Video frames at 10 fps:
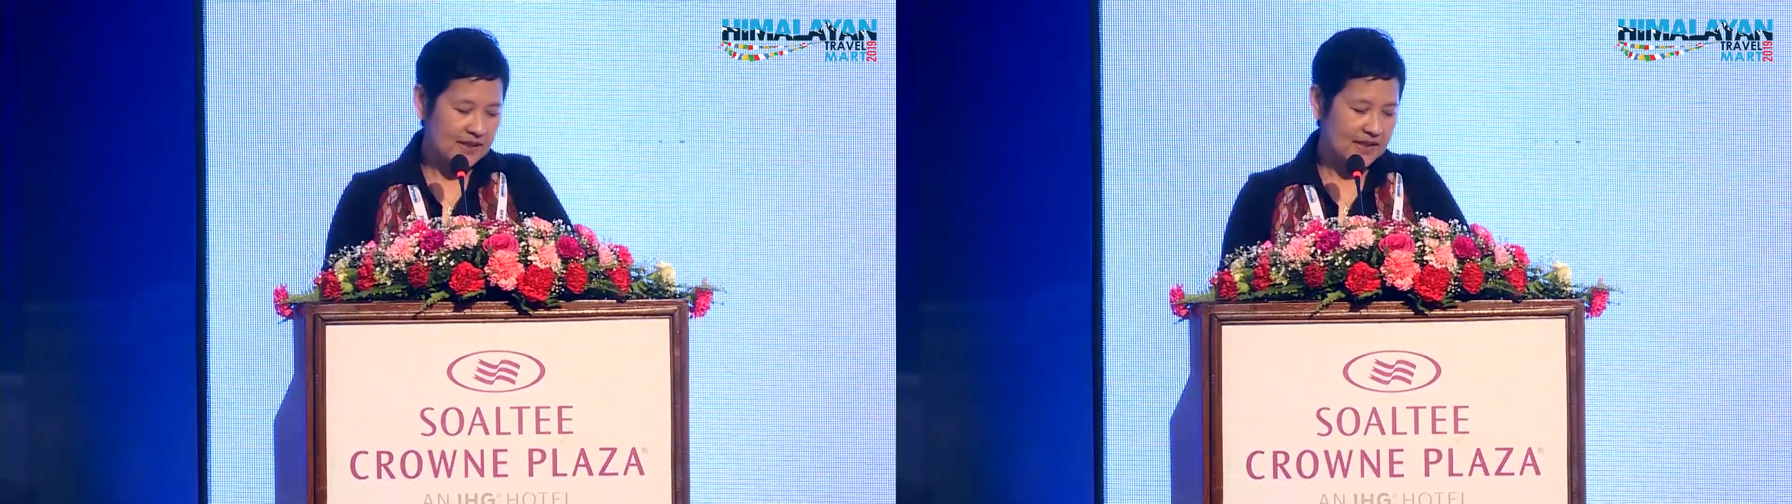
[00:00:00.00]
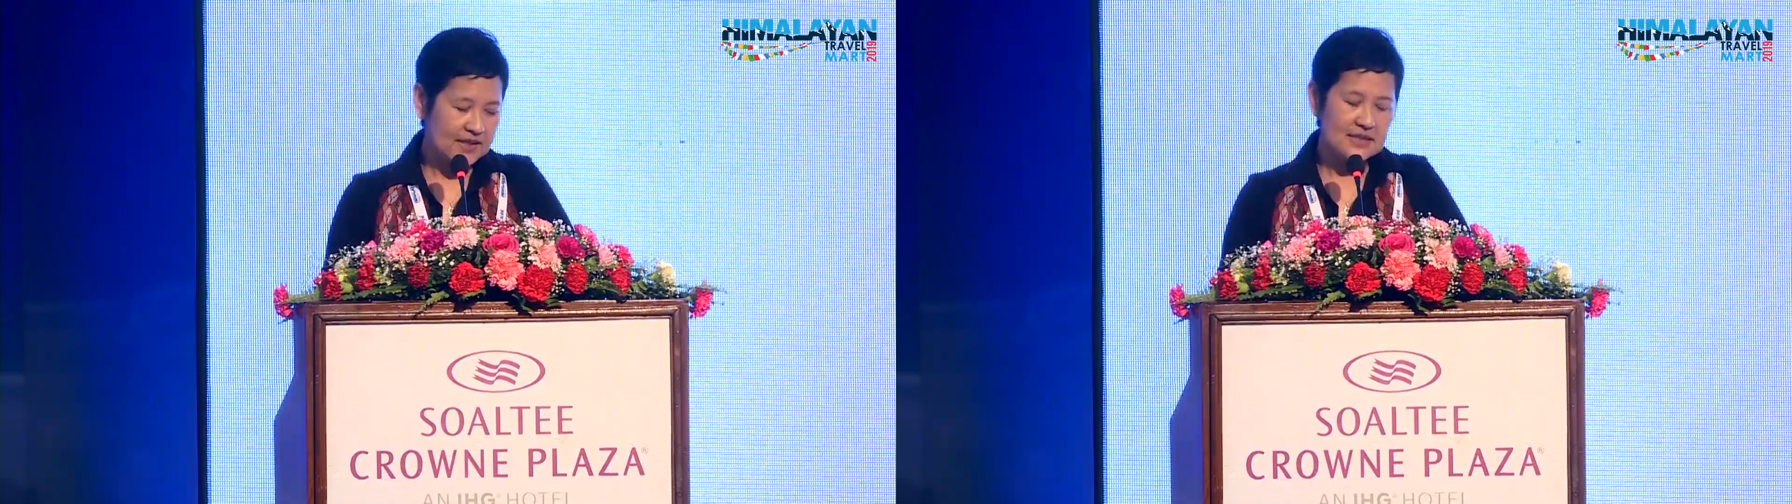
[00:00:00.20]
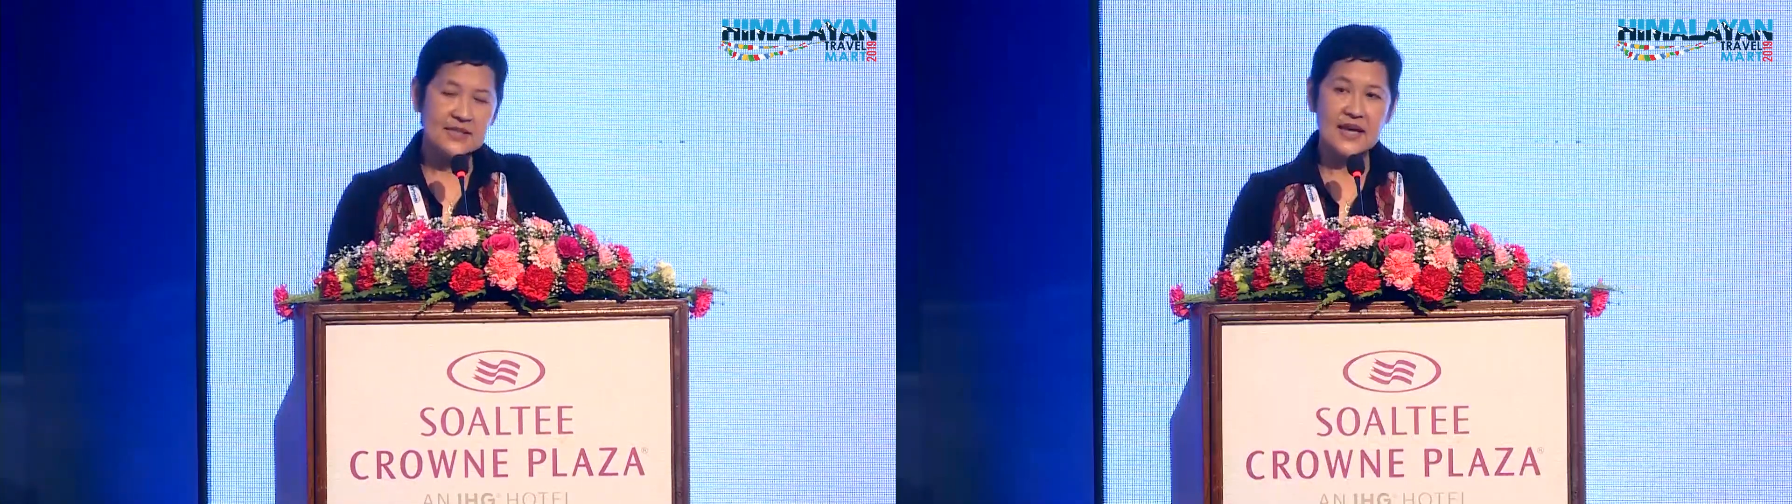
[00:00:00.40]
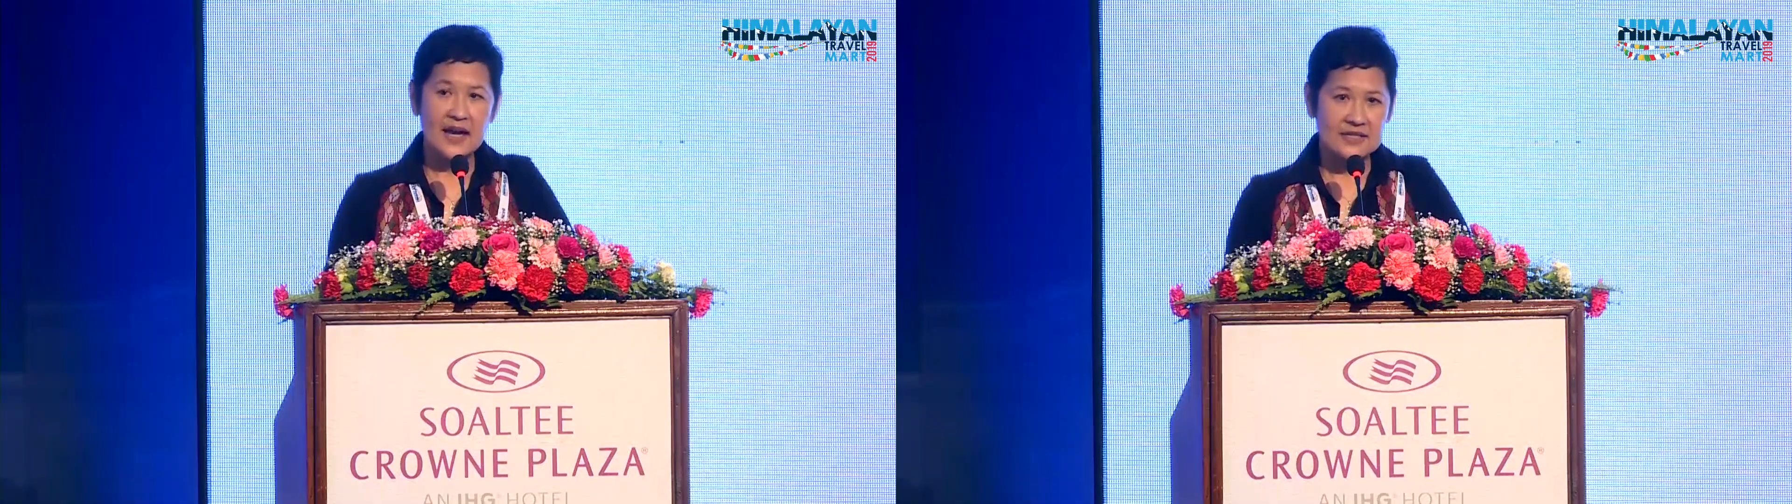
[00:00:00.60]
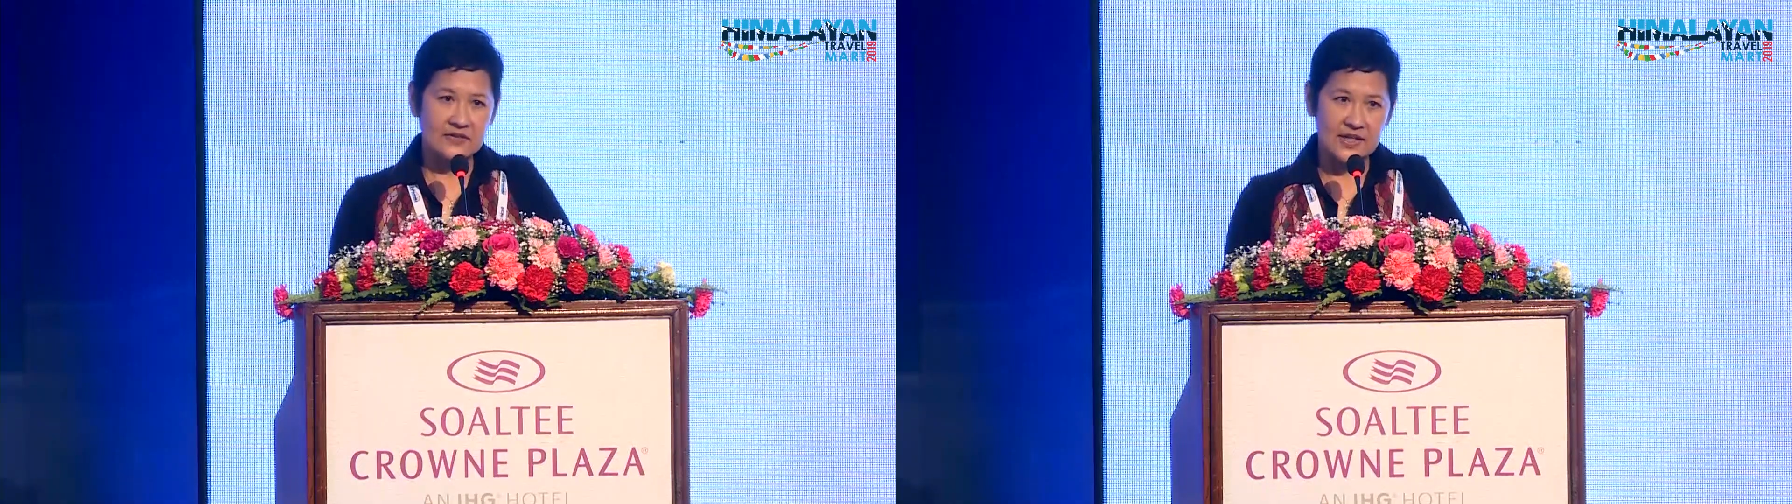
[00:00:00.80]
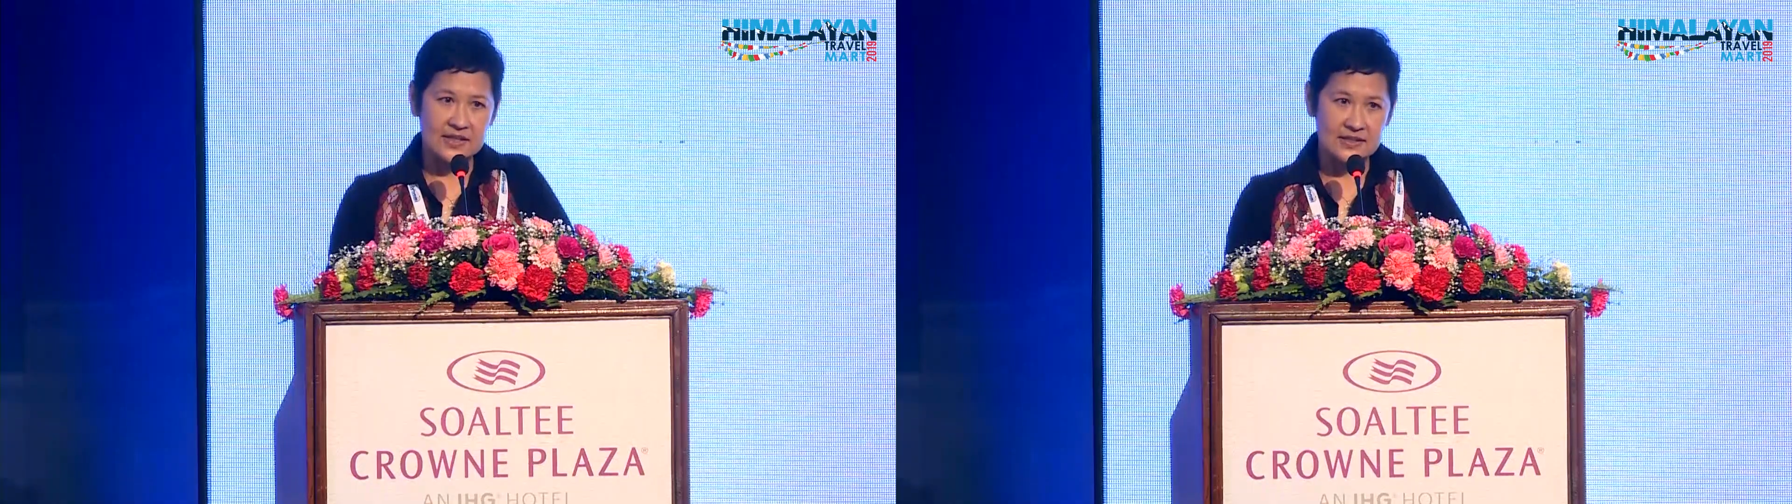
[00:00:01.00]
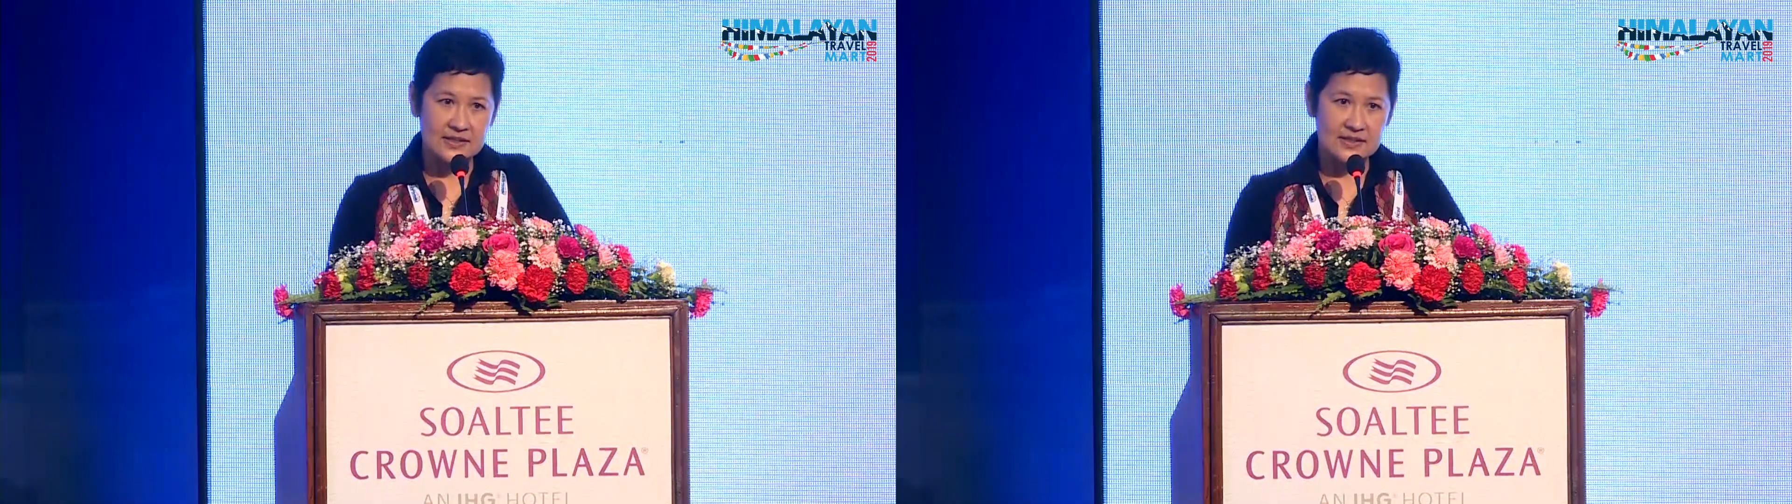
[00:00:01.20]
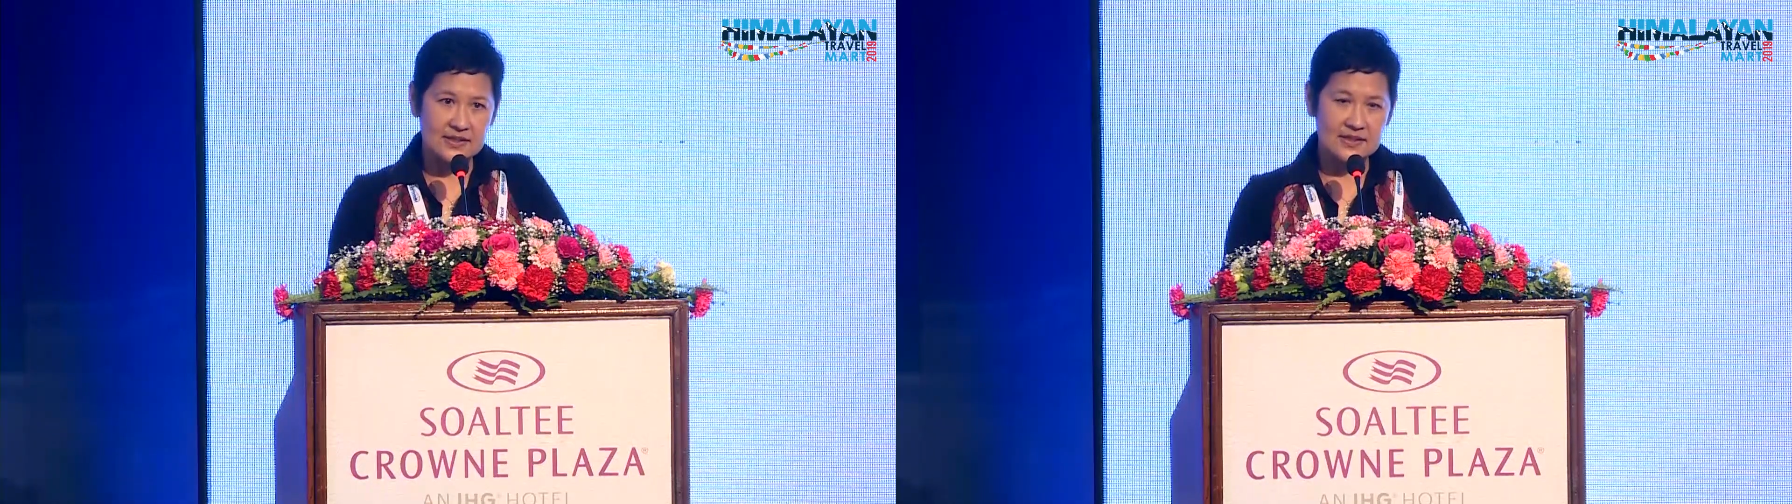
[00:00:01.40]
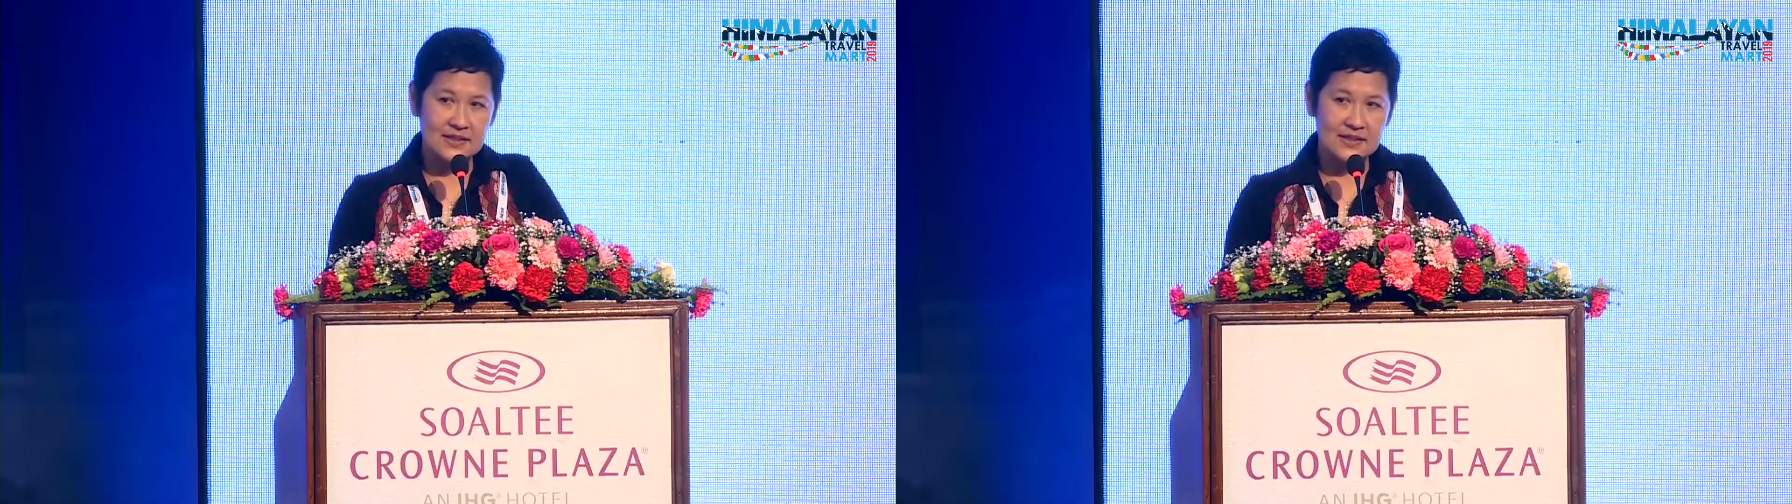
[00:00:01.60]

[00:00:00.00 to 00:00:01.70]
it deactivates.